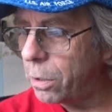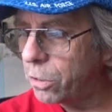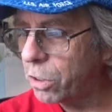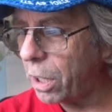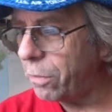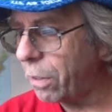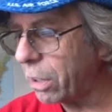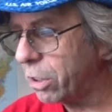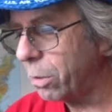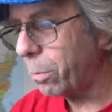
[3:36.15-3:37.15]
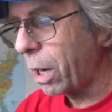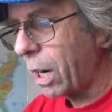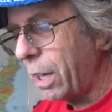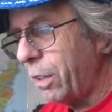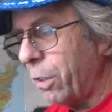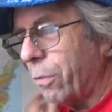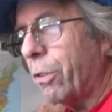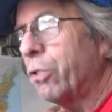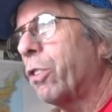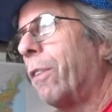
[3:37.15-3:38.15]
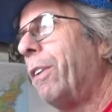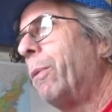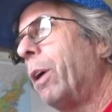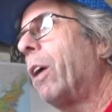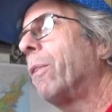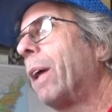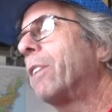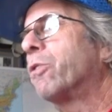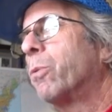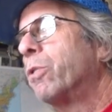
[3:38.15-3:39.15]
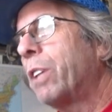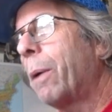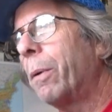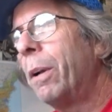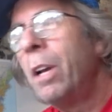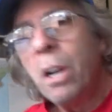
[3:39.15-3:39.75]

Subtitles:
Deciding factor to buy your first RV. Well, that was that one.